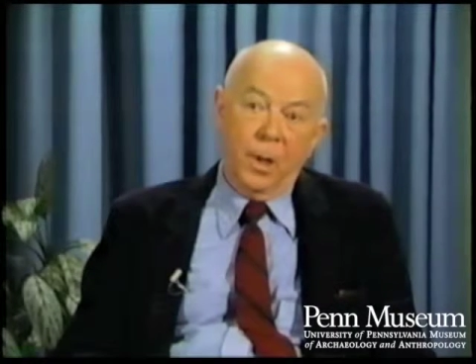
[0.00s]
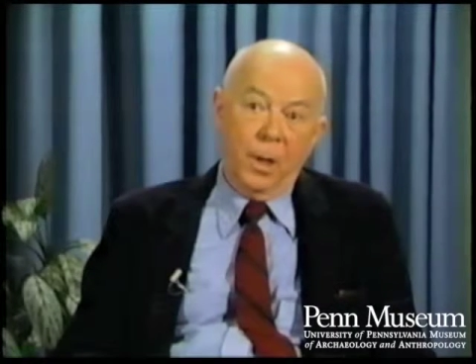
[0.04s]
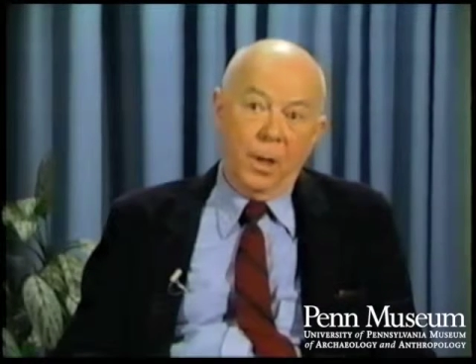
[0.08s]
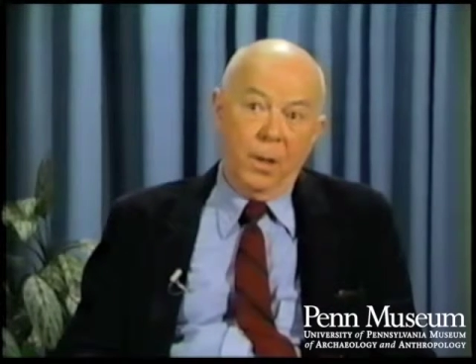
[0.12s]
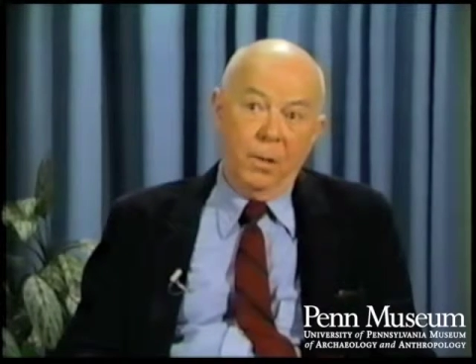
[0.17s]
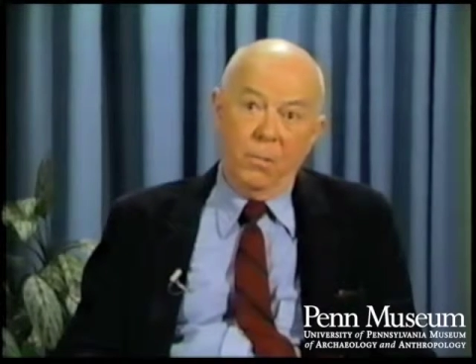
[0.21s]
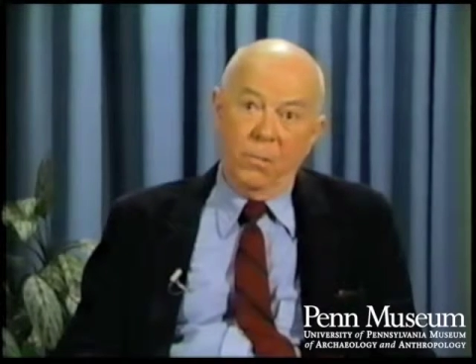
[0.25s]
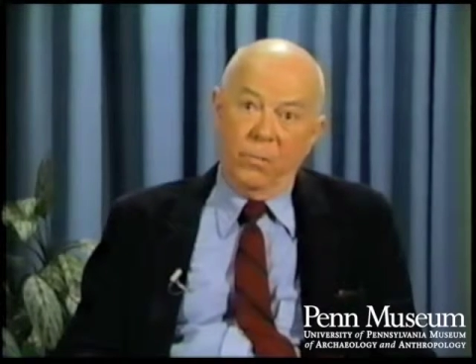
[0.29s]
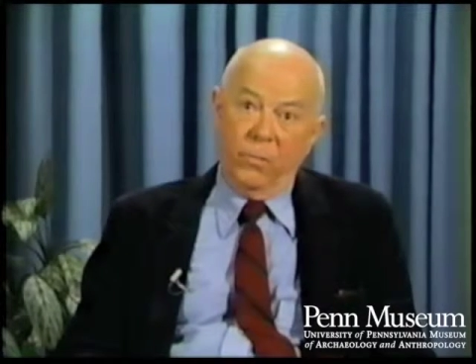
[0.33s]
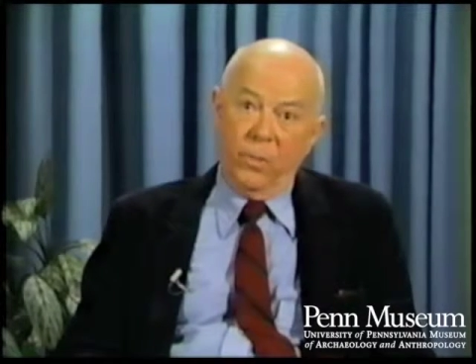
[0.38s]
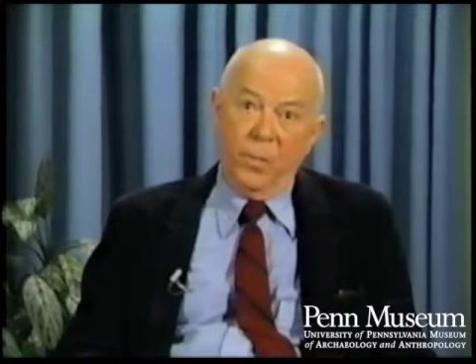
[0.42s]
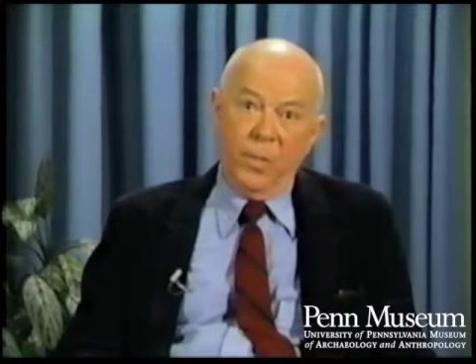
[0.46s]
I
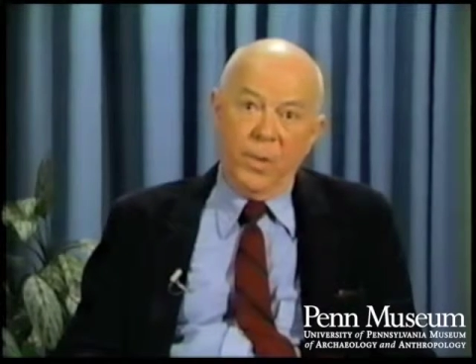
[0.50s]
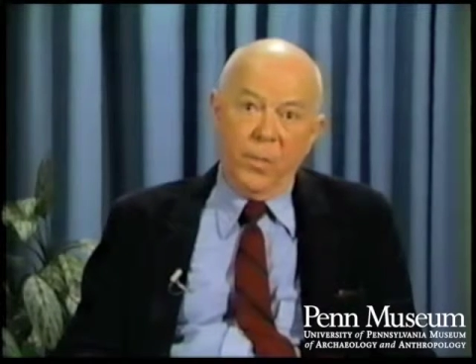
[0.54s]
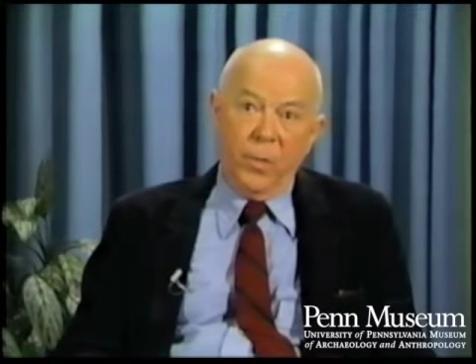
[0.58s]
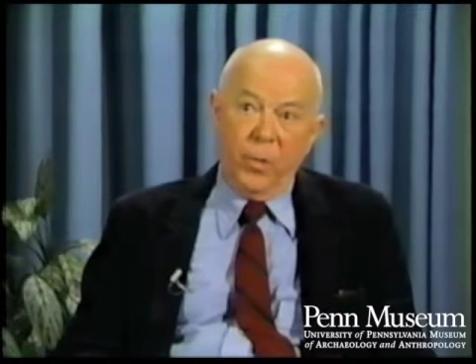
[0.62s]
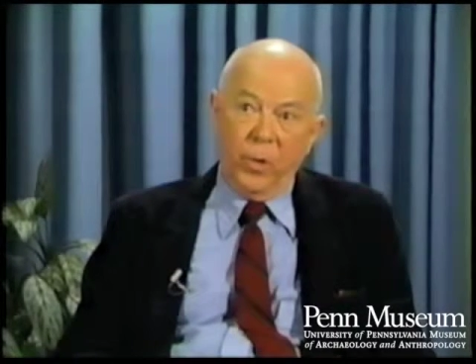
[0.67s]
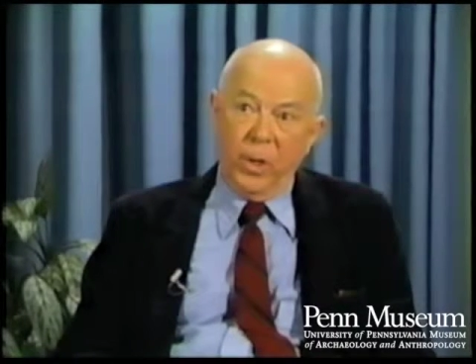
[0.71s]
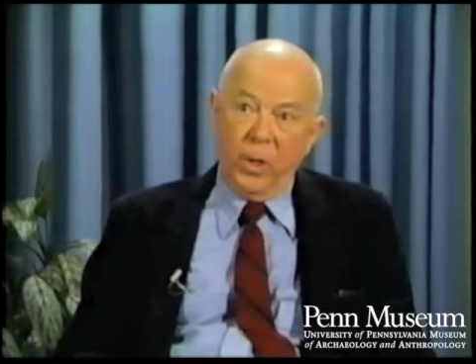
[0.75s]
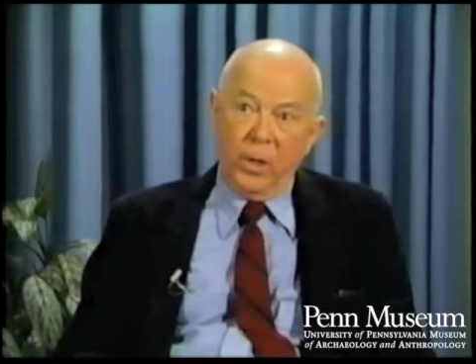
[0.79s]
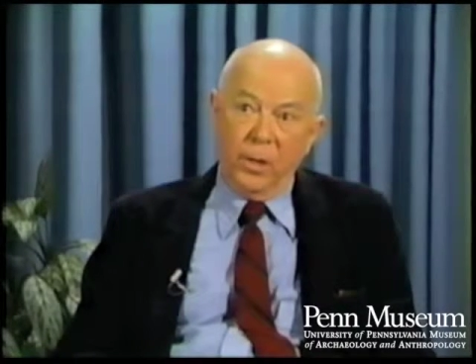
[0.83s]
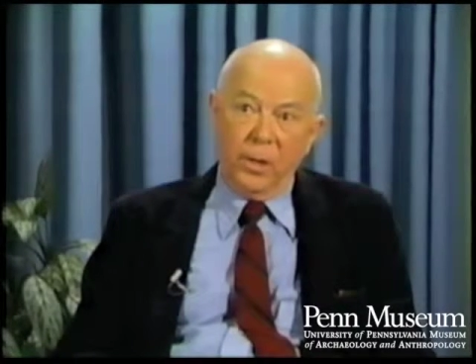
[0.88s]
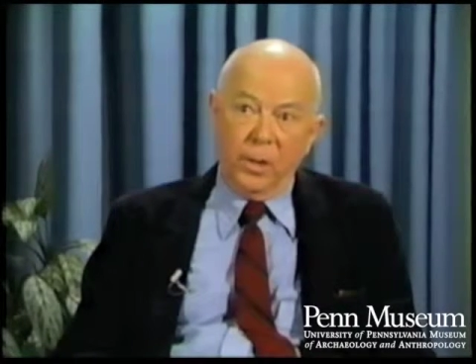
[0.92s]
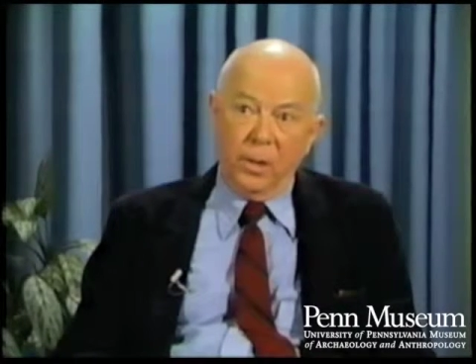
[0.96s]
don't remember
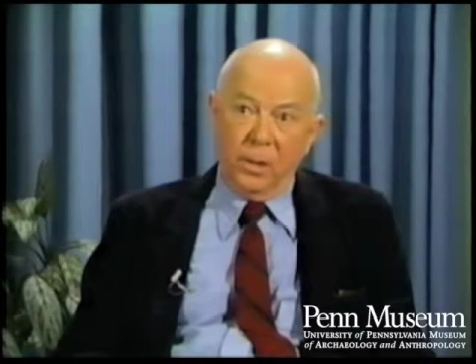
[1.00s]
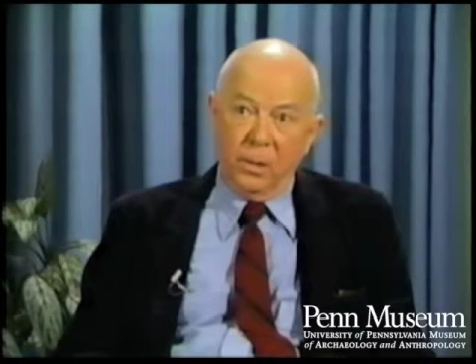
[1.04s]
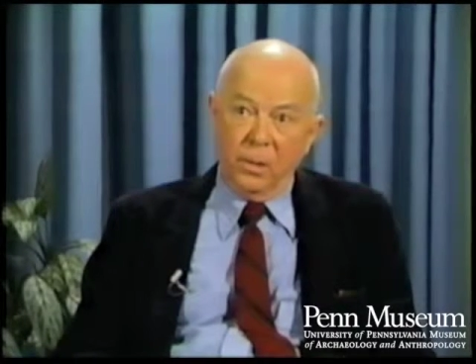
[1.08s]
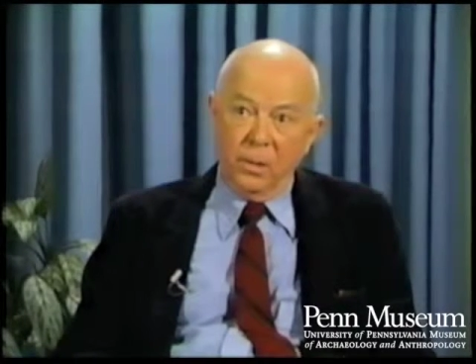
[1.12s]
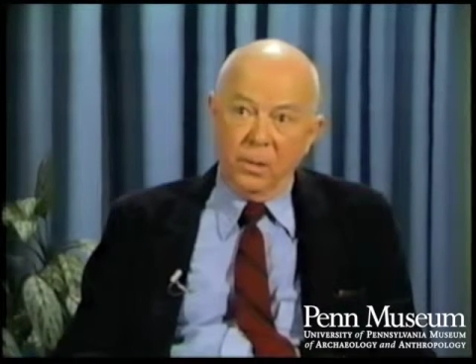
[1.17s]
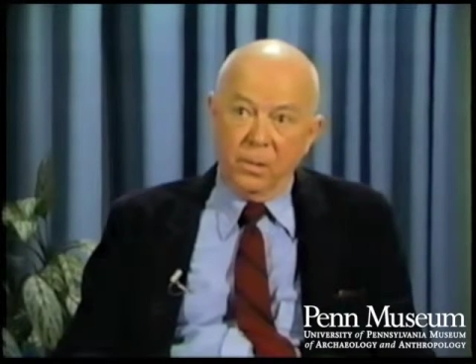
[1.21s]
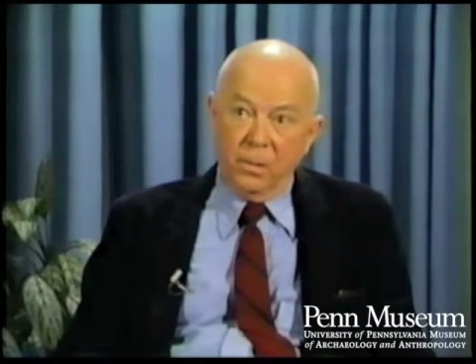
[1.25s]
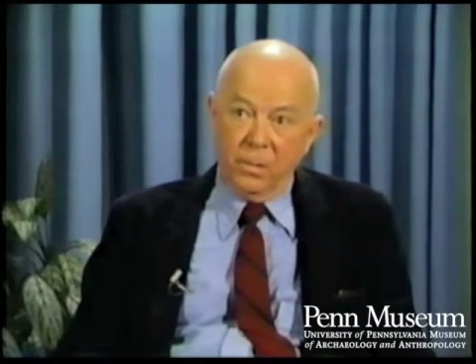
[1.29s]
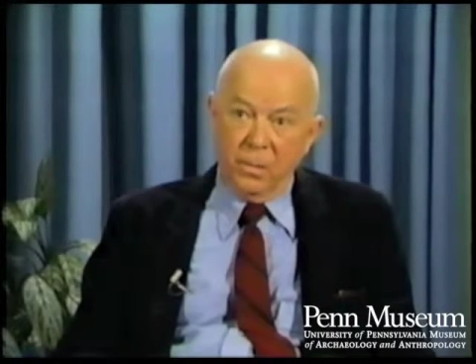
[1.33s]
anything